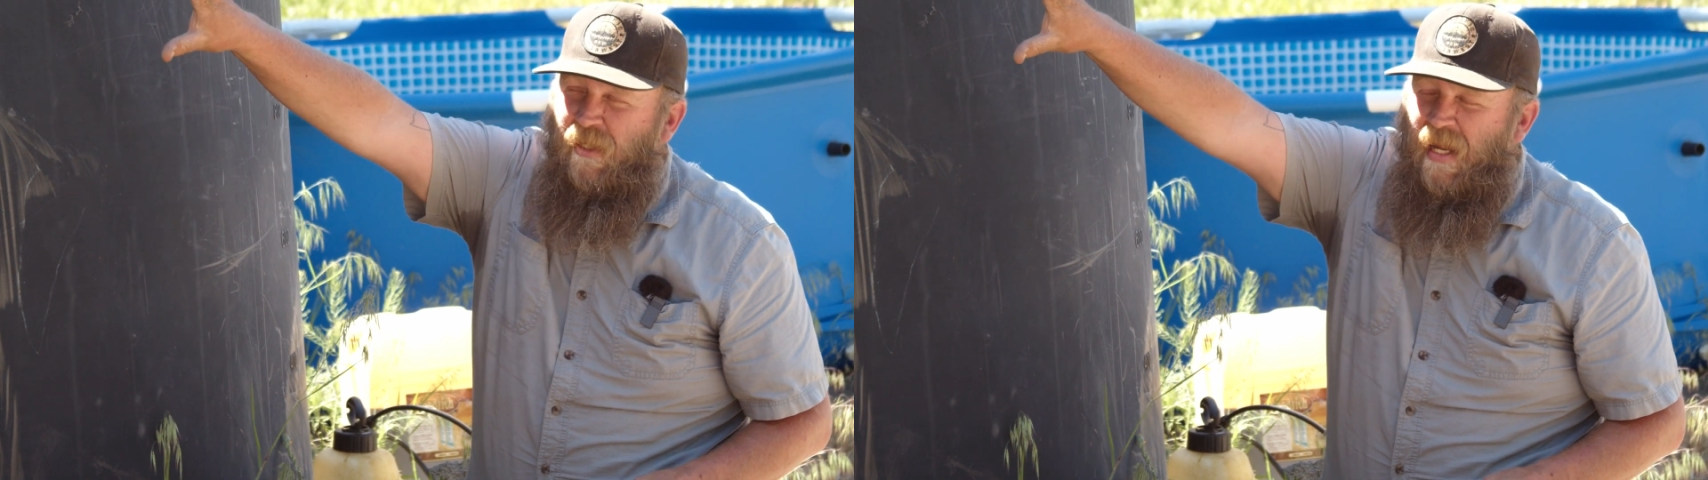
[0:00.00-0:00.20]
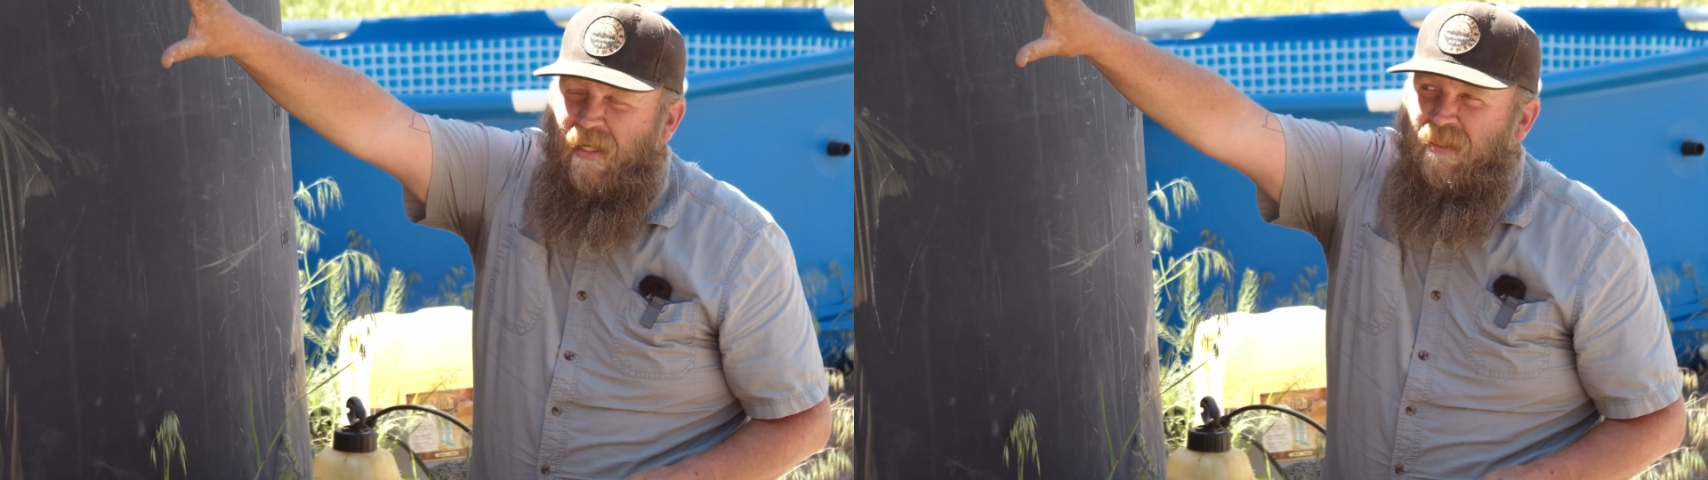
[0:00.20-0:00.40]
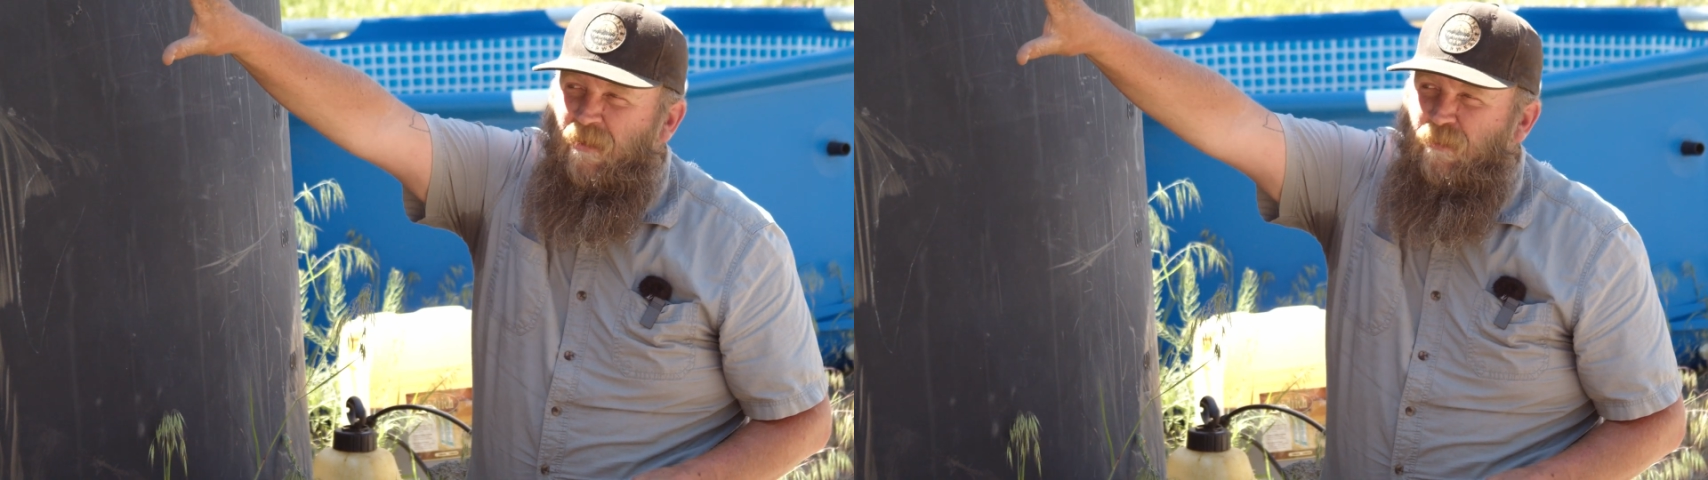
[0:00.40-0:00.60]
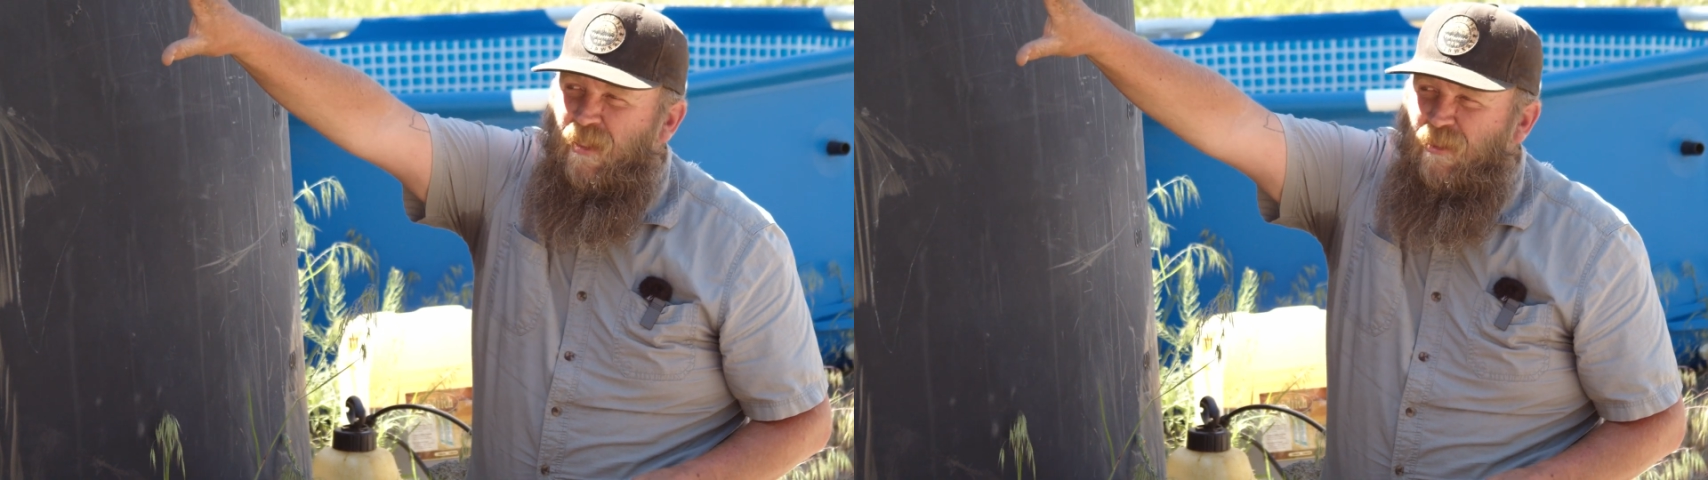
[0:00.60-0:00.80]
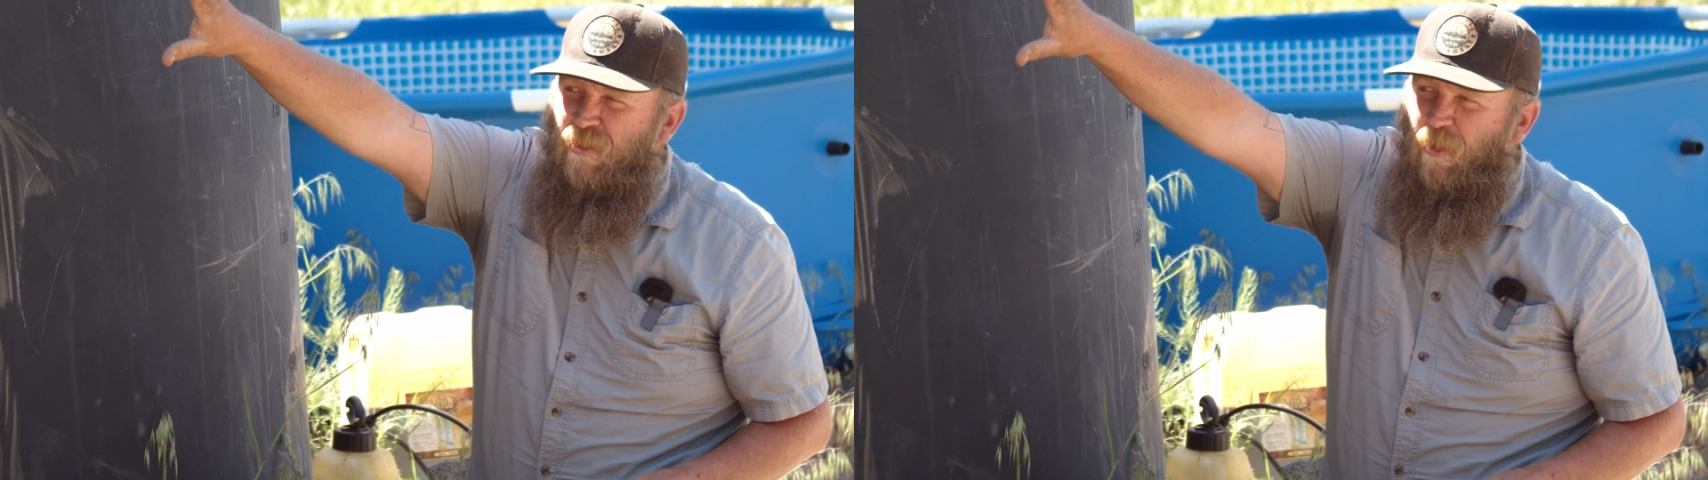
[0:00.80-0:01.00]
connecting them
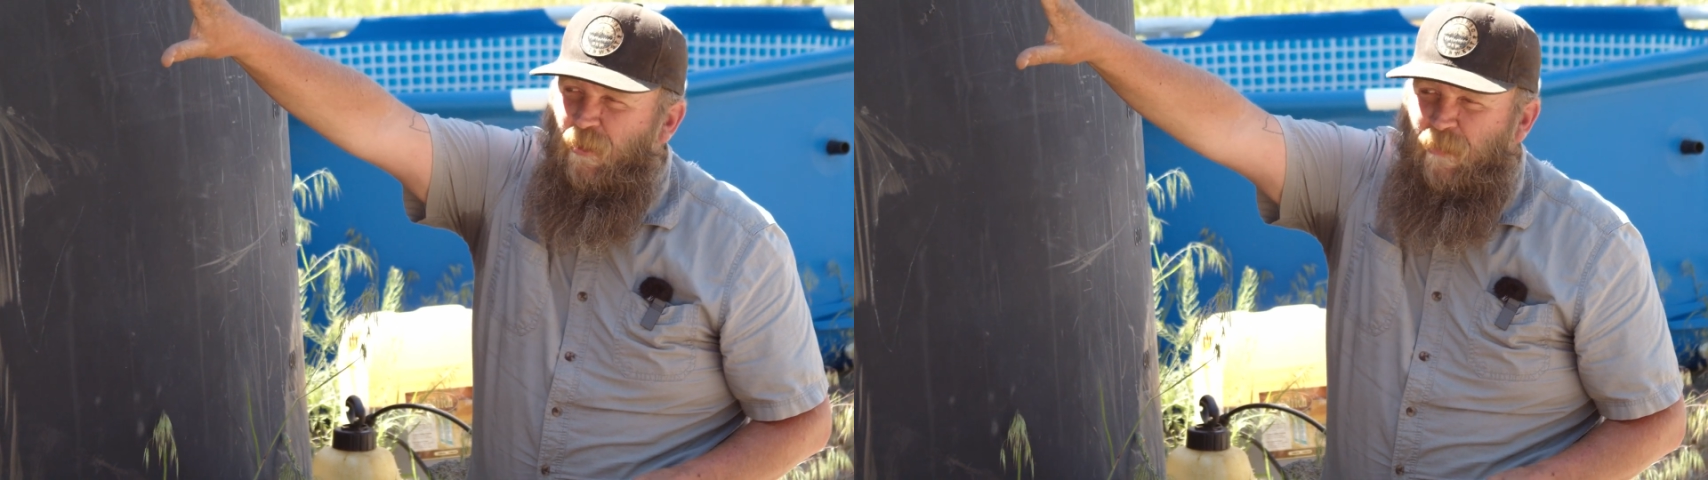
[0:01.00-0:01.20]
to the solar